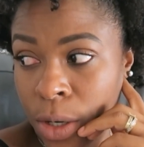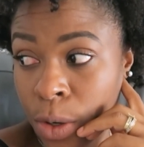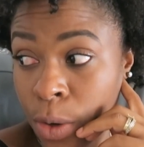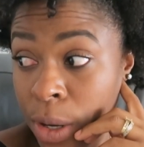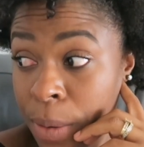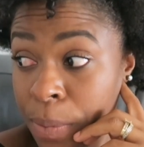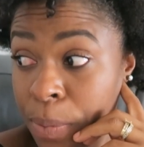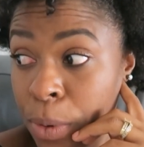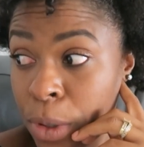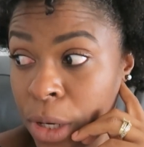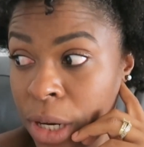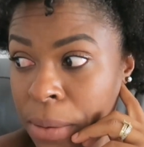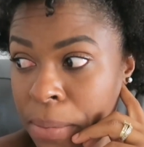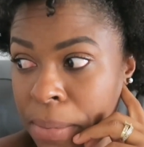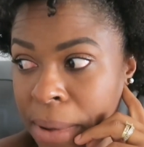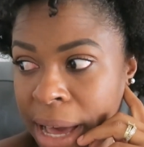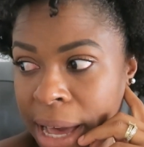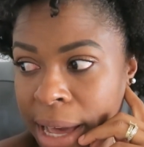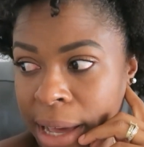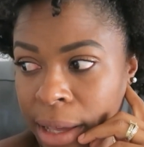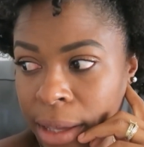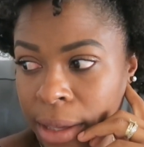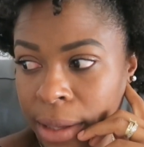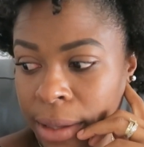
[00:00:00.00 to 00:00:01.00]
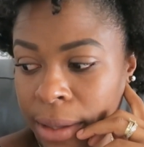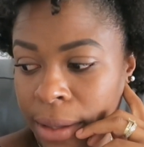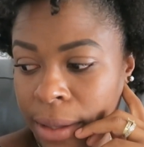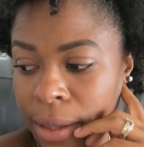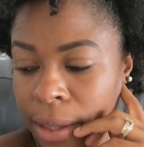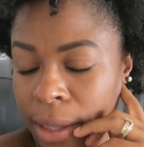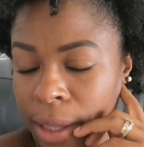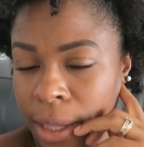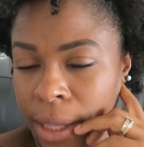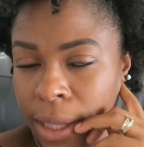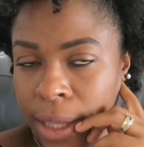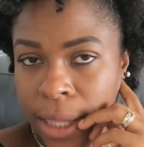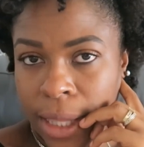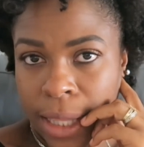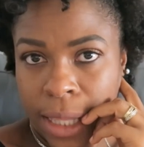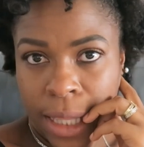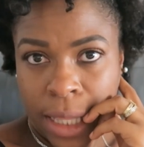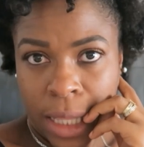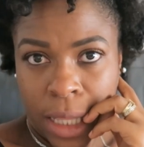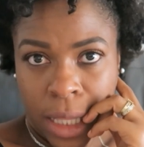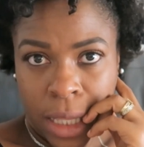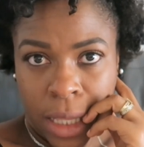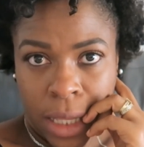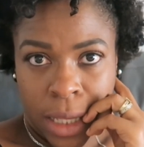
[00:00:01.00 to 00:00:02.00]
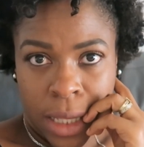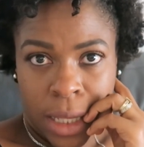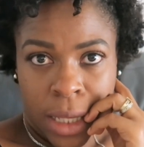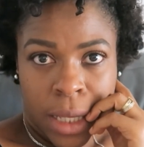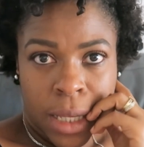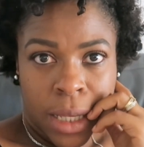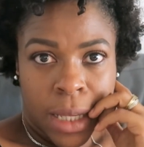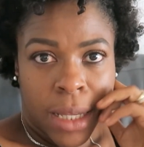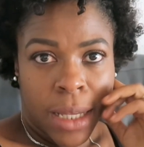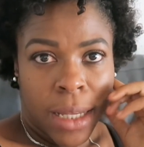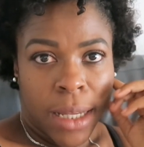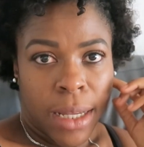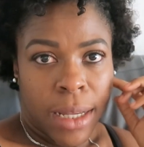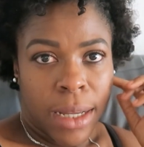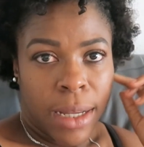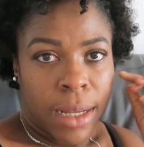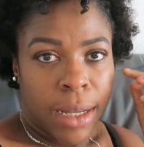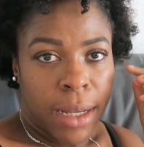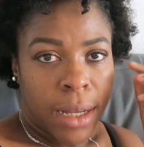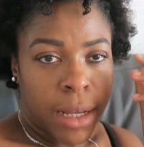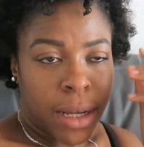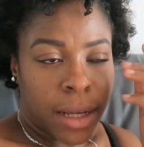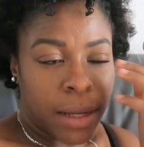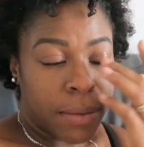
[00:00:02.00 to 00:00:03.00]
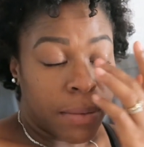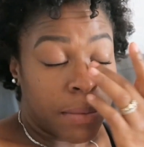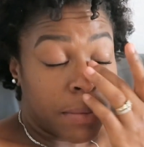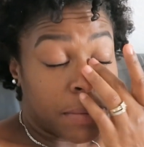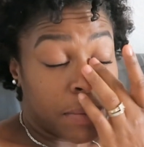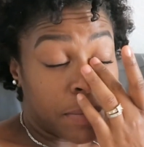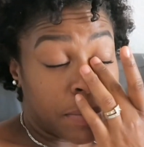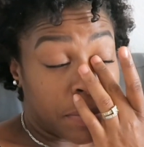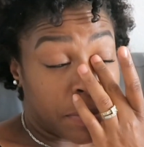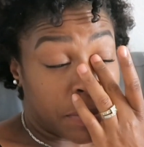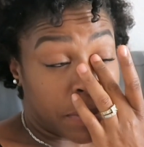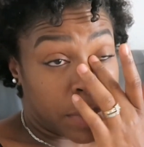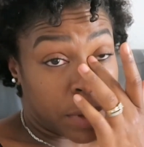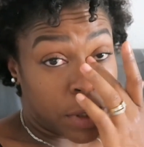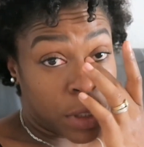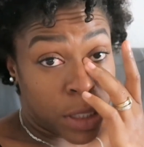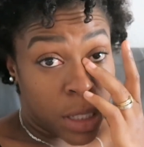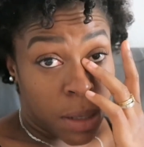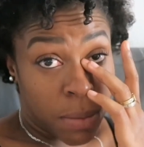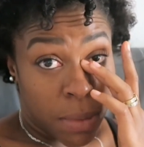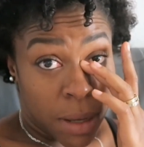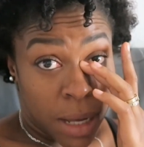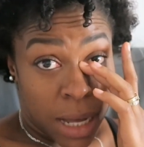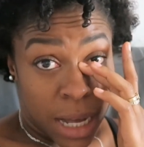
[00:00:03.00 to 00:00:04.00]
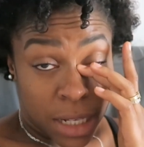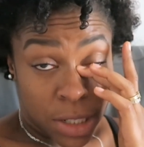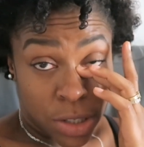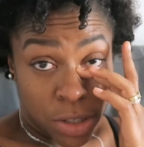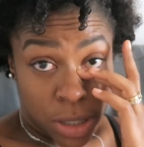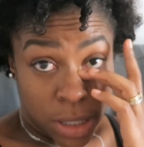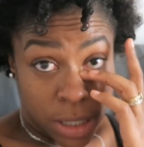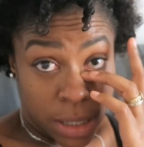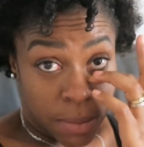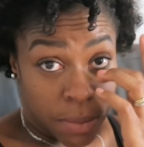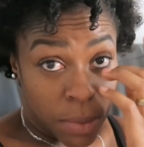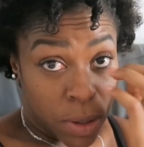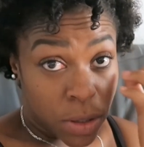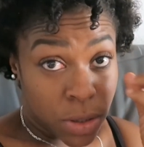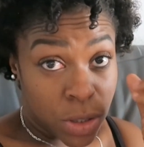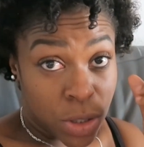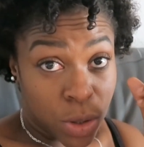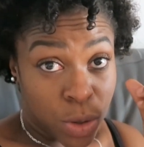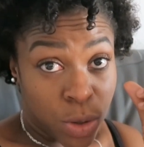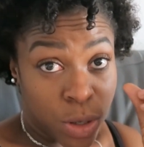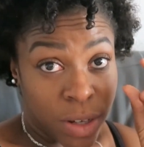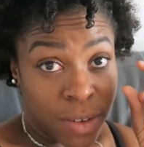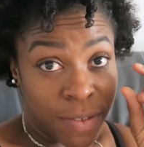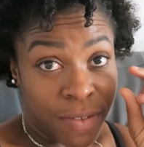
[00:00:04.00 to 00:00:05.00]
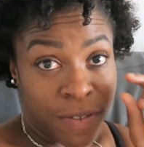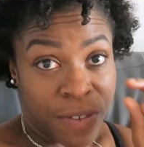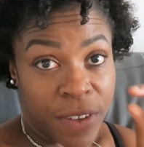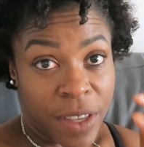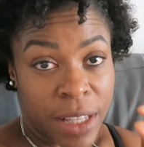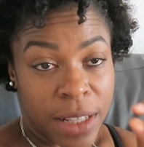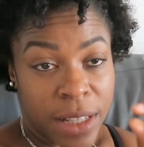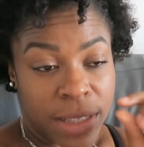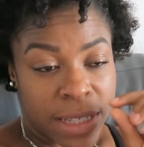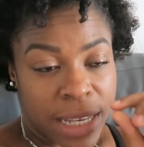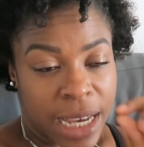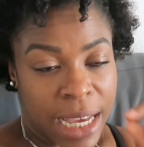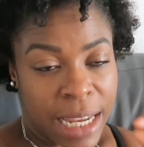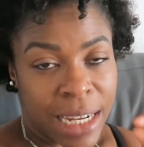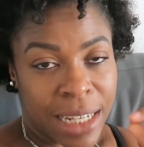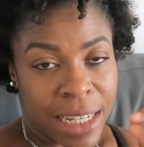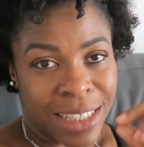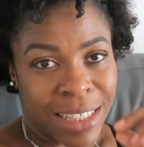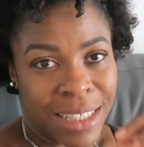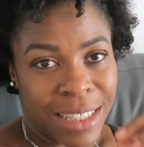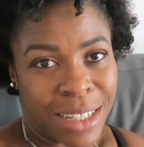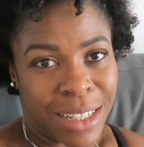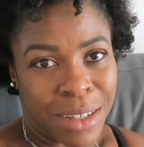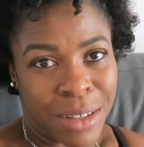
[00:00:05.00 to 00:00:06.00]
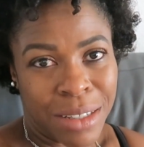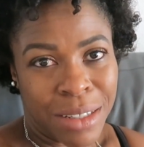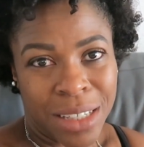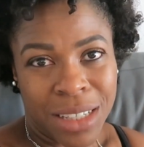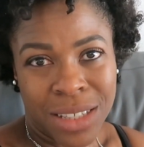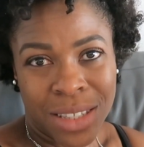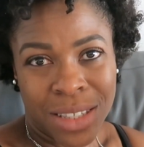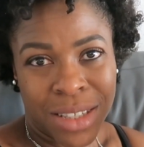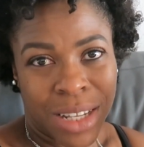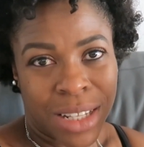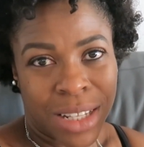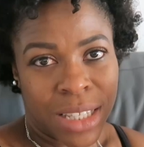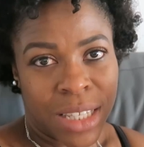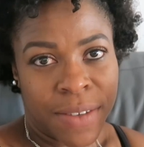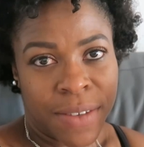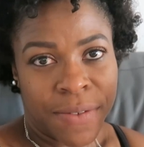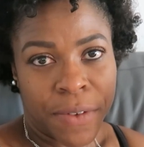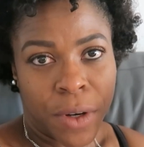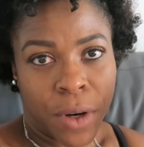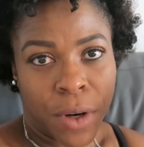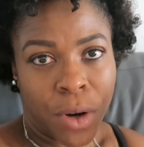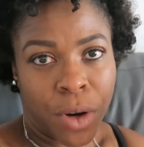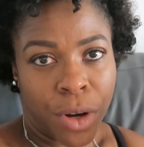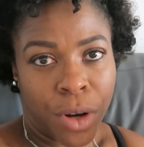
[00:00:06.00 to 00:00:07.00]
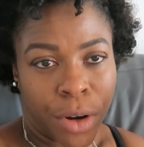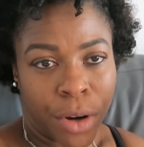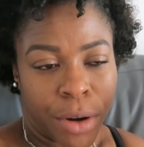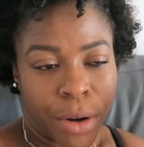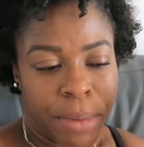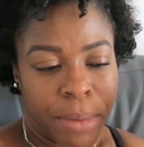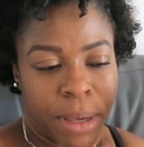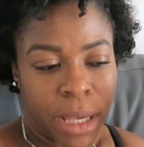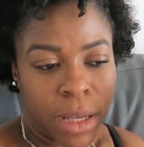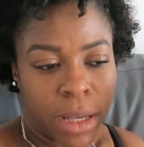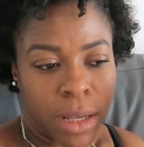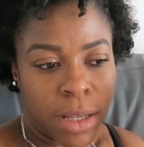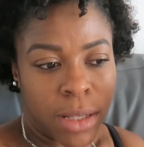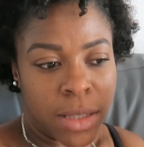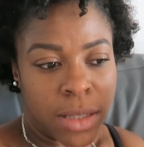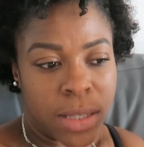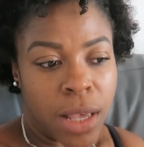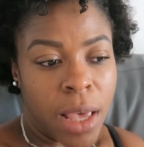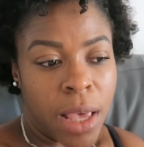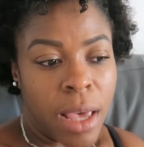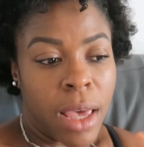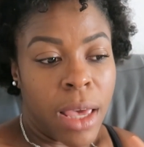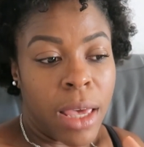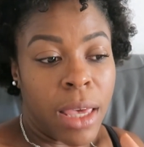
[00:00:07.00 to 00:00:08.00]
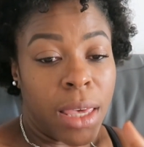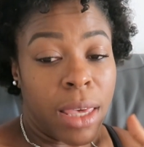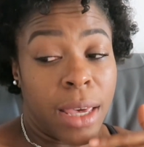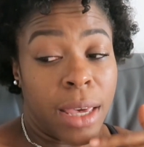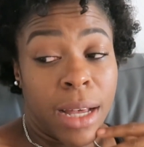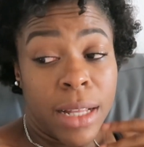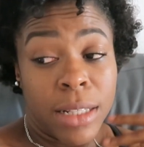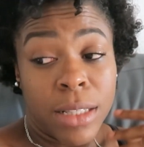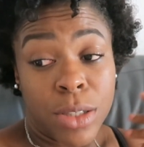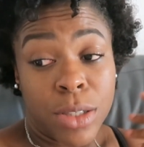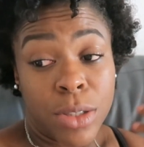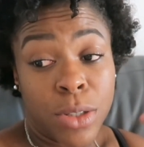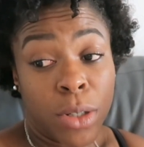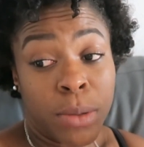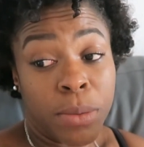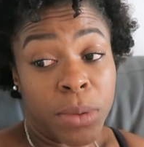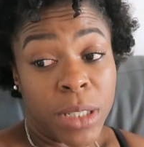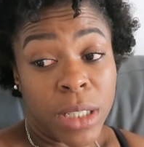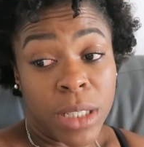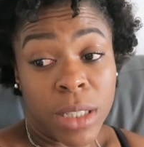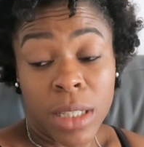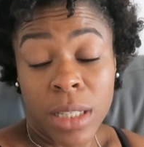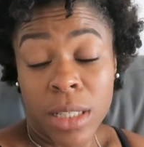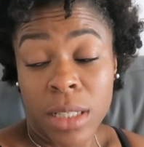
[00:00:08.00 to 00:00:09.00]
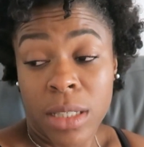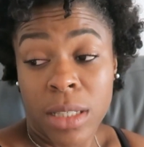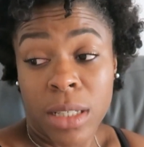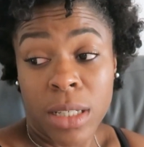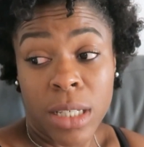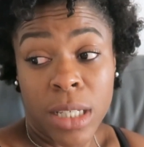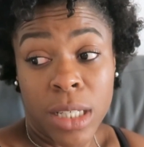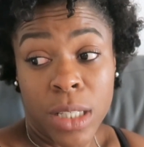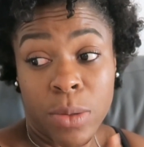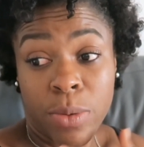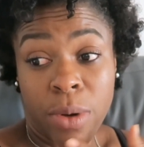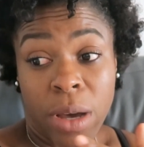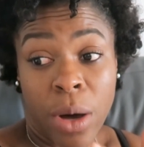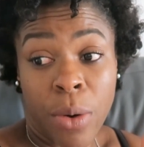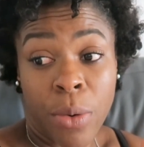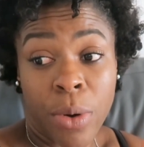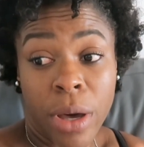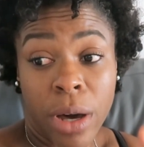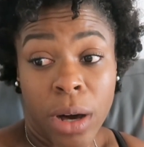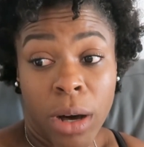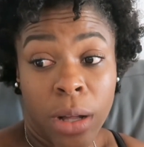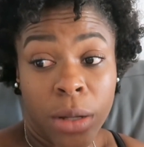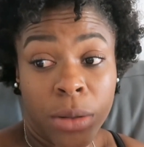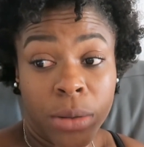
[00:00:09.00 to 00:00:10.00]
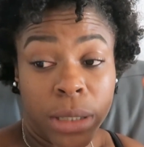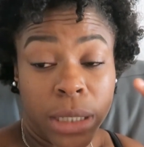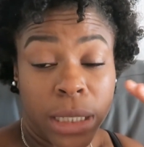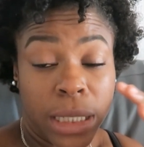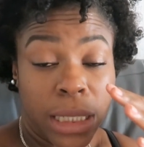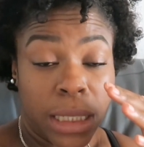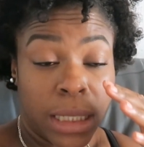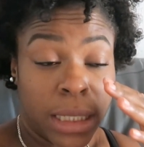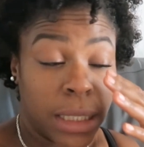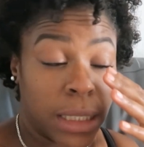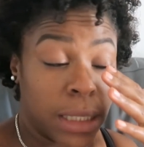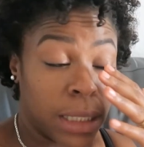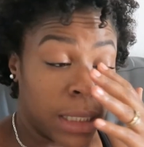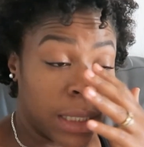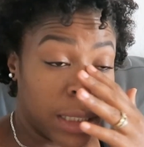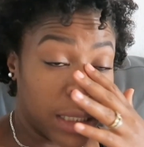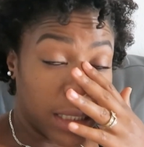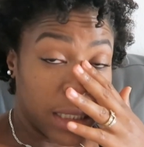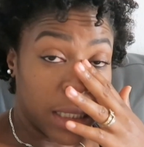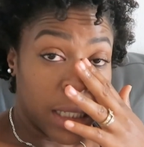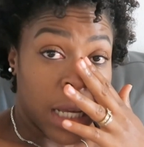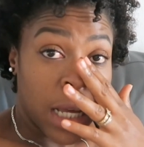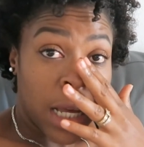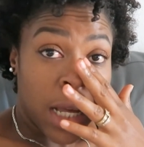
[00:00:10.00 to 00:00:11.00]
Go and put it back. So I'm actually about to go and feed Tyler dinner. He's not even hungry because he had so much things to eat while we all were eating.